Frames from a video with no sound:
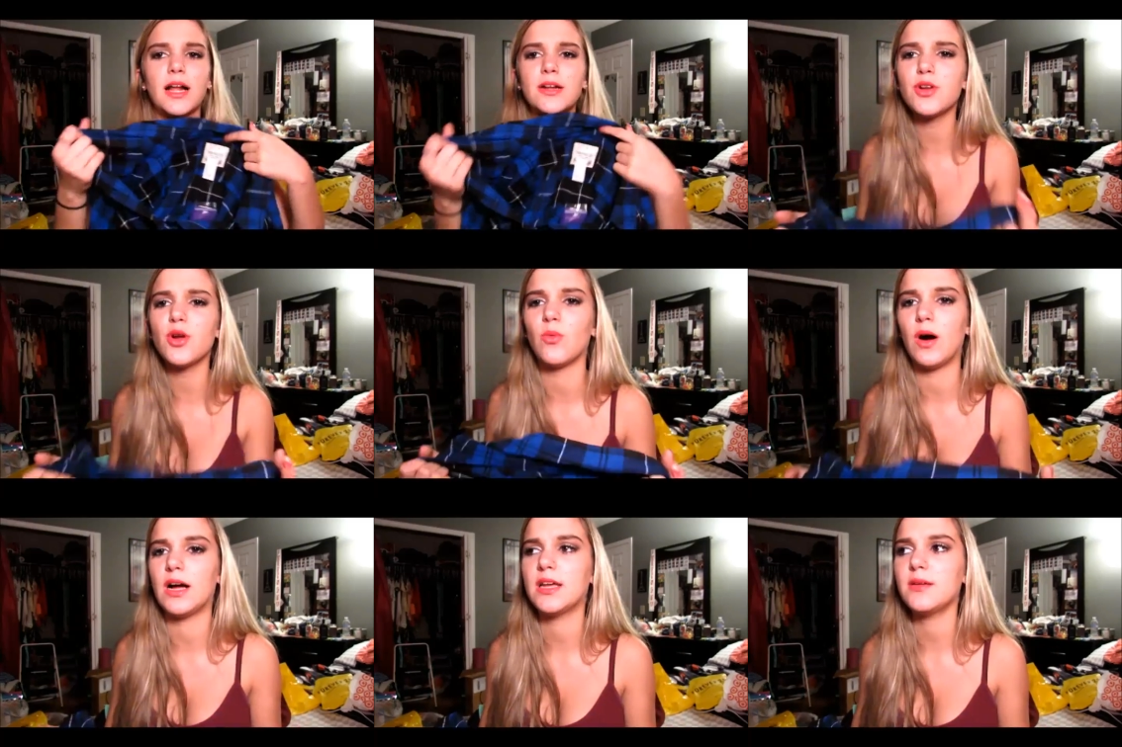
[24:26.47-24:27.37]
I don't know
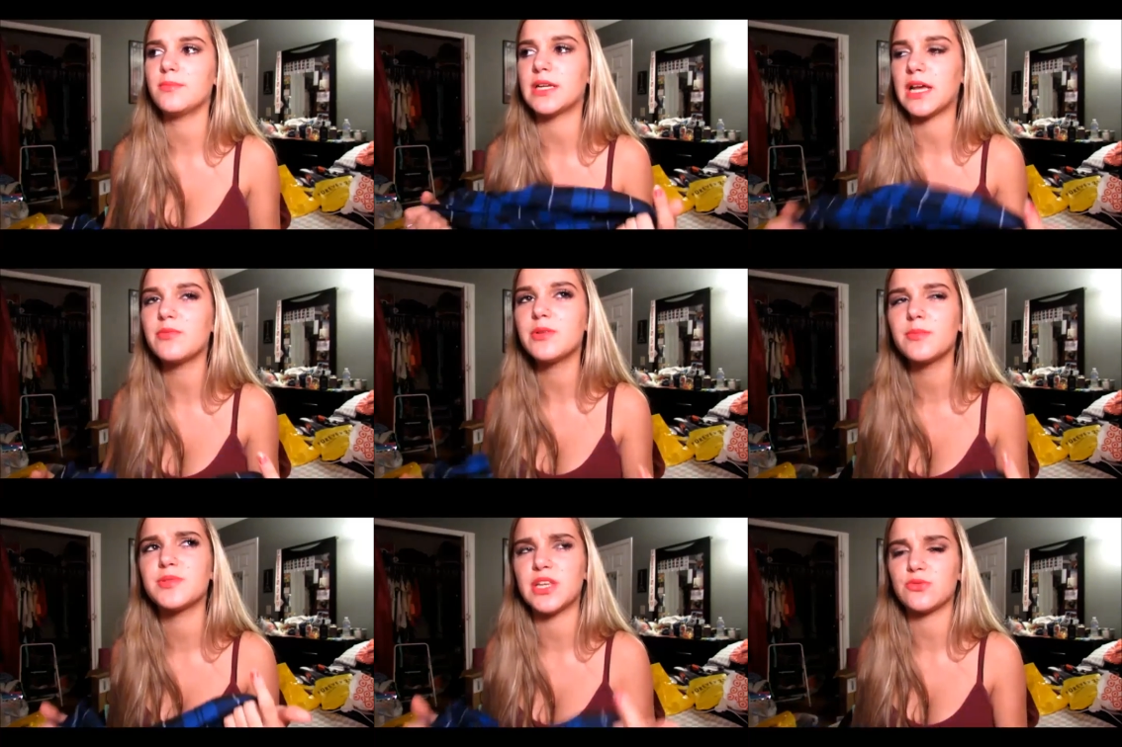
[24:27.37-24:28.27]
why, but I've been
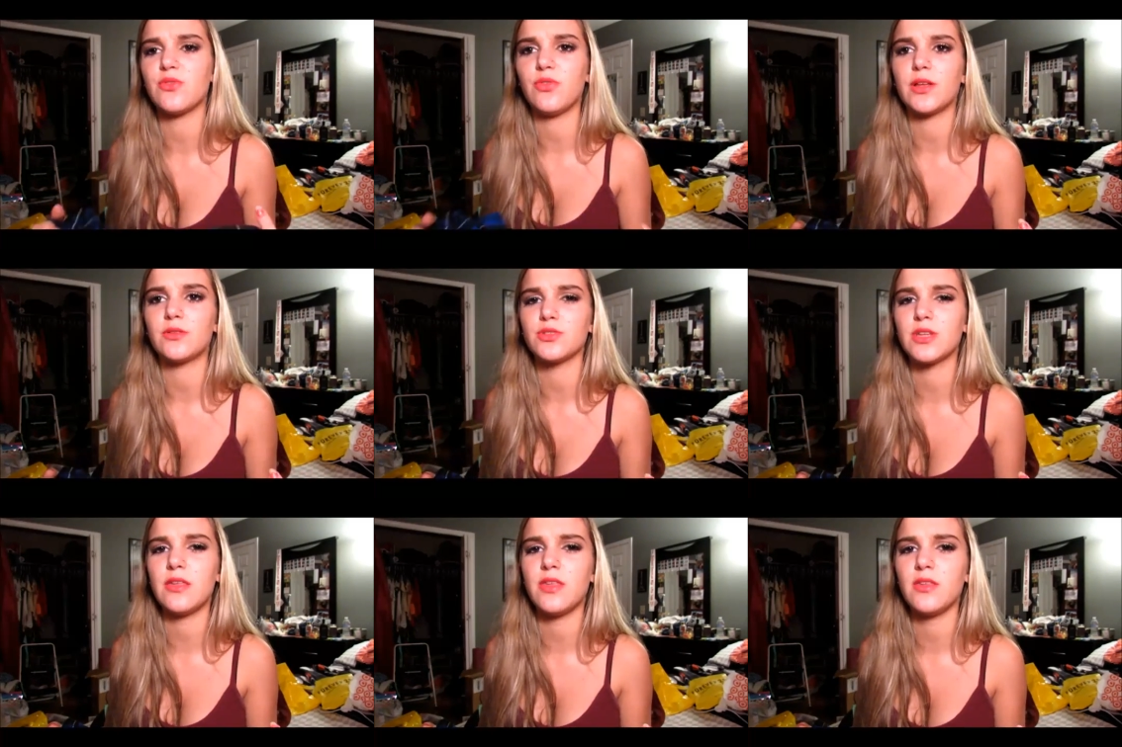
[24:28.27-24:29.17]
obsessed with flannels
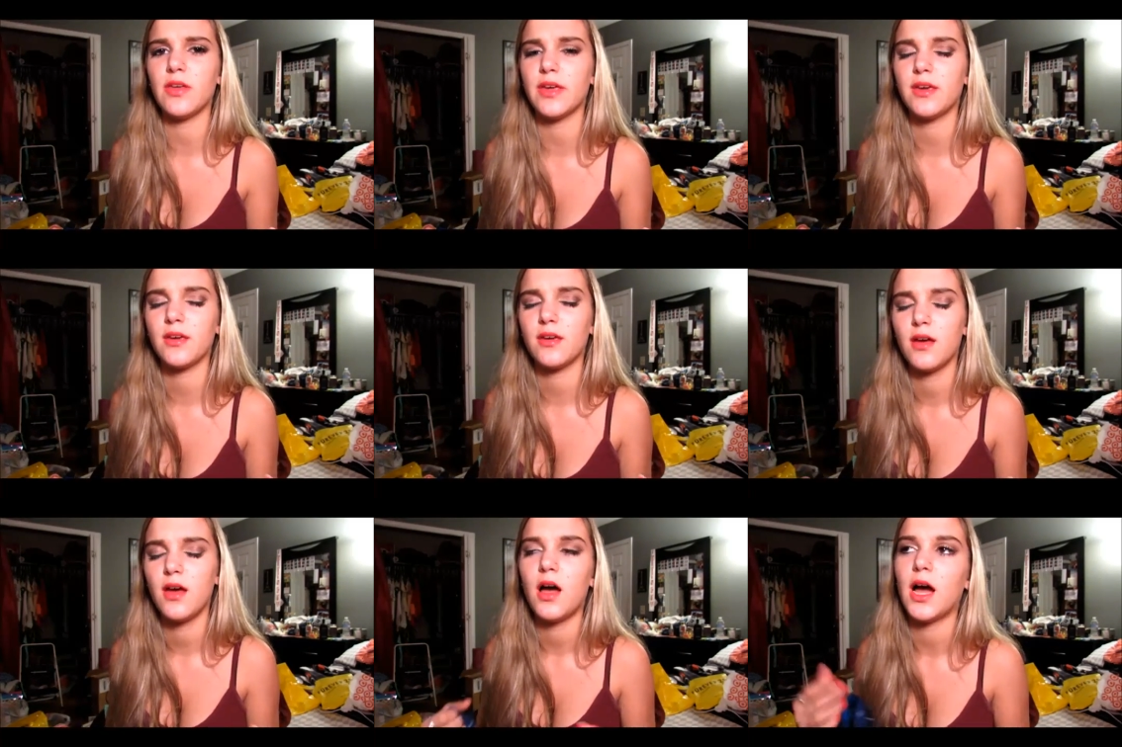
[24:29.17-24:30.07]
lately, like,
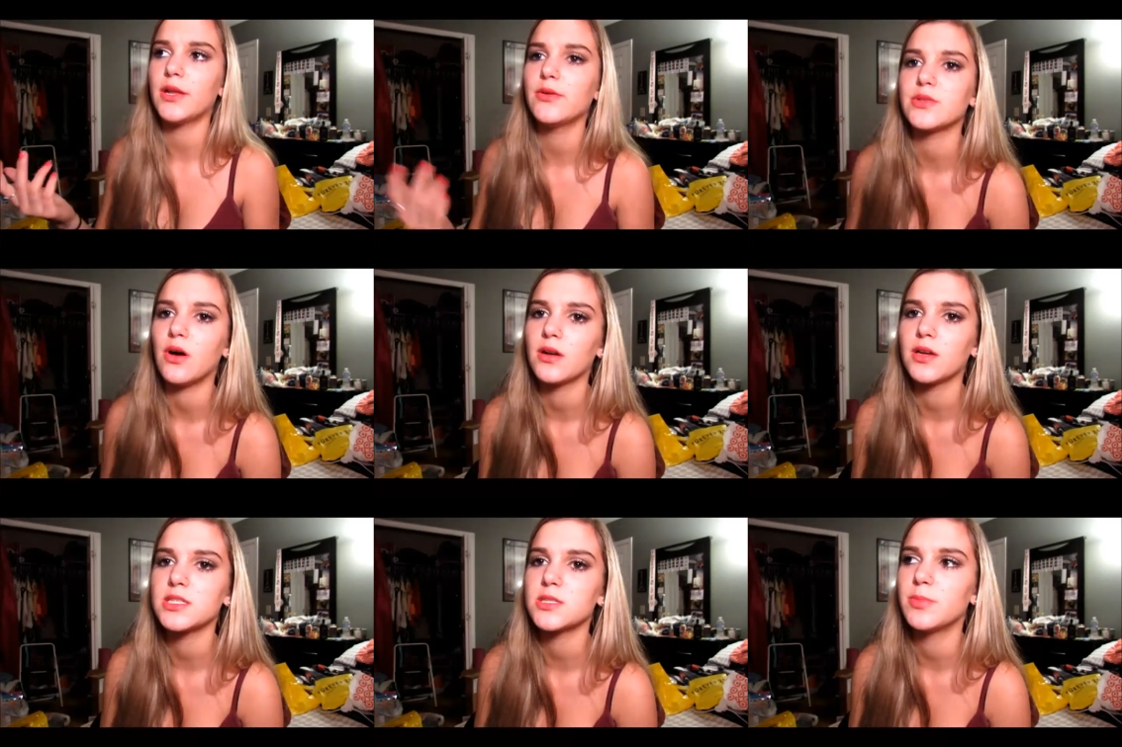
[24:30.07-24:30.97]
I know it's
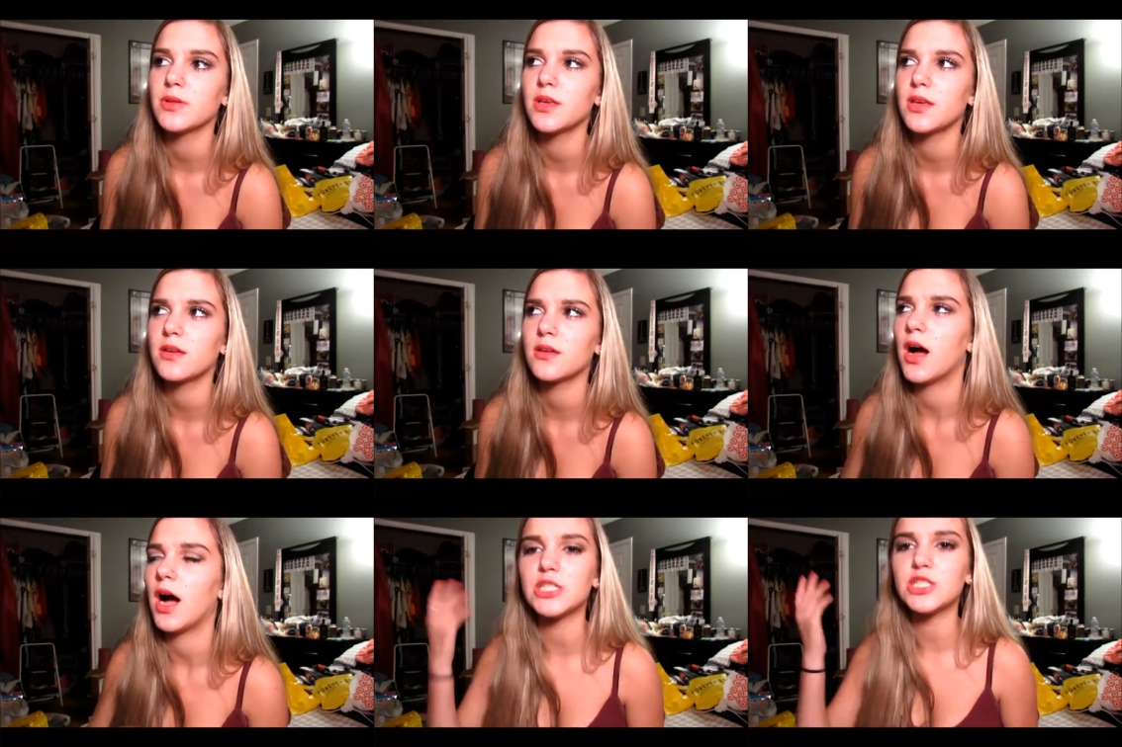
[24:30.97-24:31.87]
August, but like,
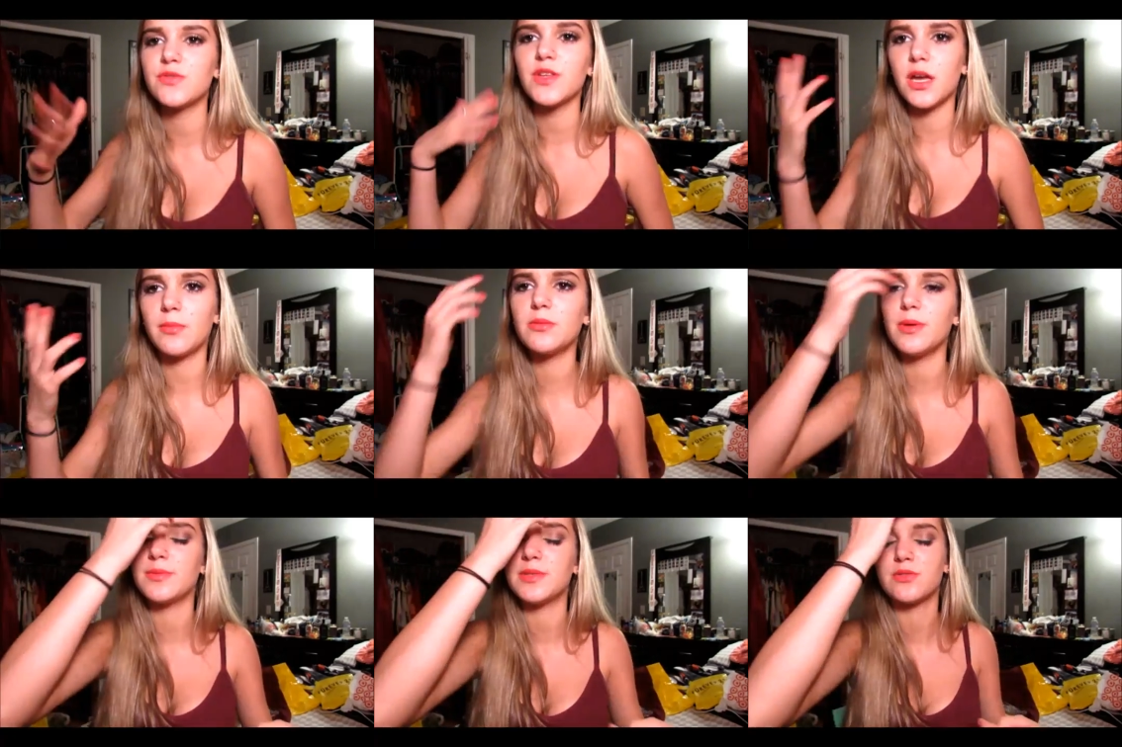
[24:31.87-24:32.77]
I just feel like I'm going to
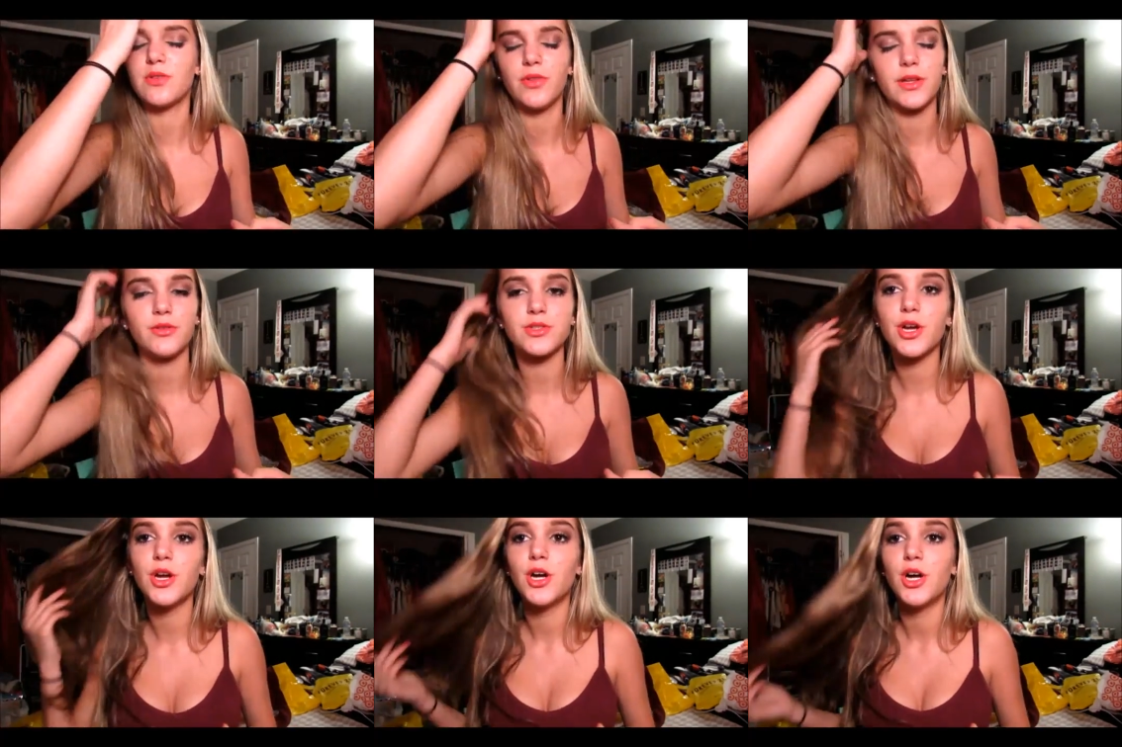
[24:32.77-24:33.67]
be obsessed with flannels
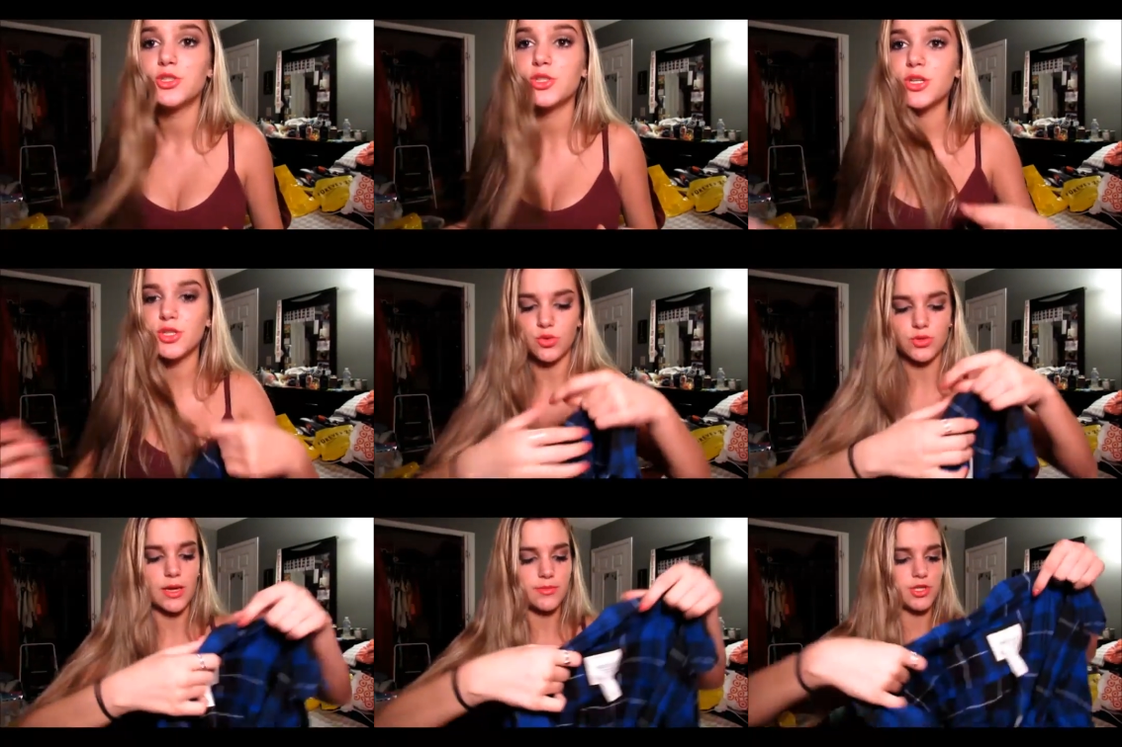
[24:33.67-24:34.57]
during the school
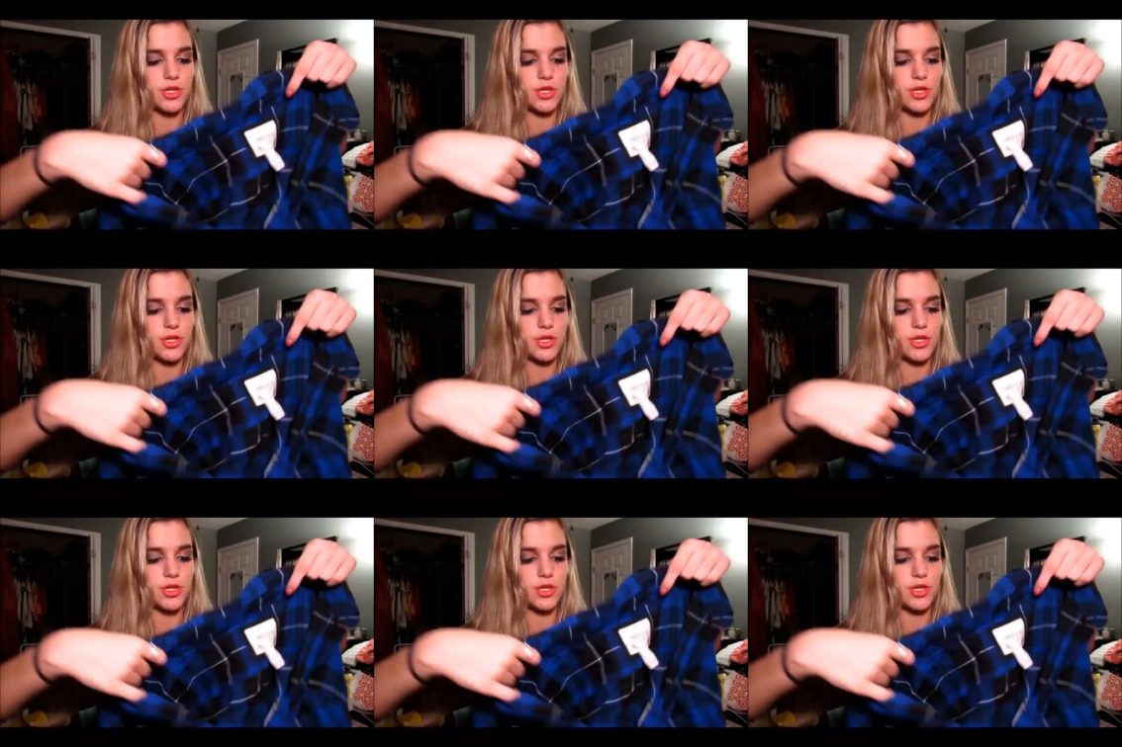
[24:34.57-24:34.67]
time,